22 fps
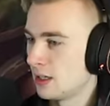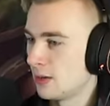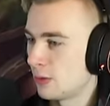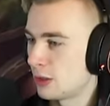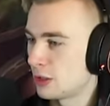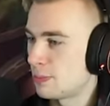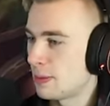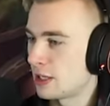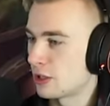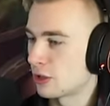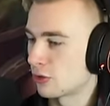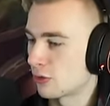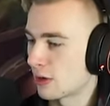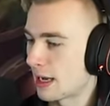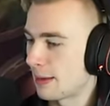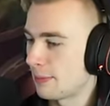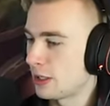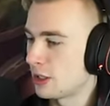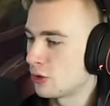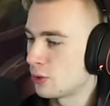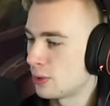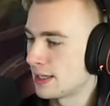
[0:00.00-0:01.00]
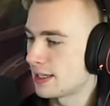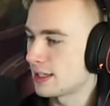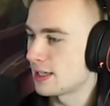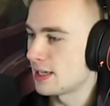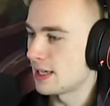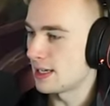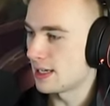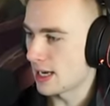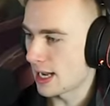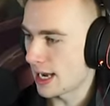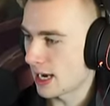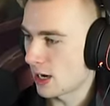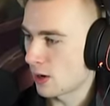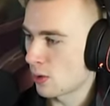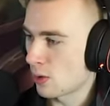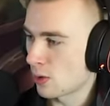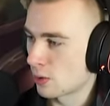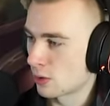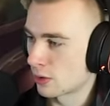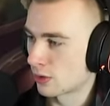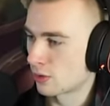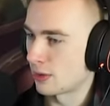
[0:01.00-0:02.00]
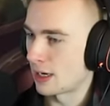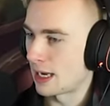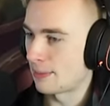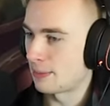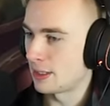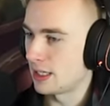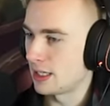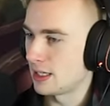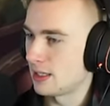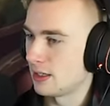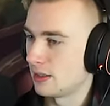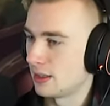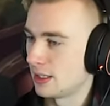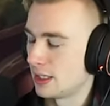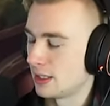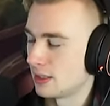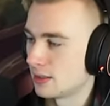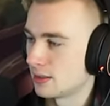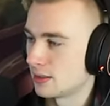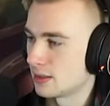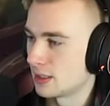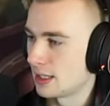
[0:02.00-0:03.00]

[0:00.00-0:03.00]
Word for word: What's better, grabbing quicksand now or grabbing healing?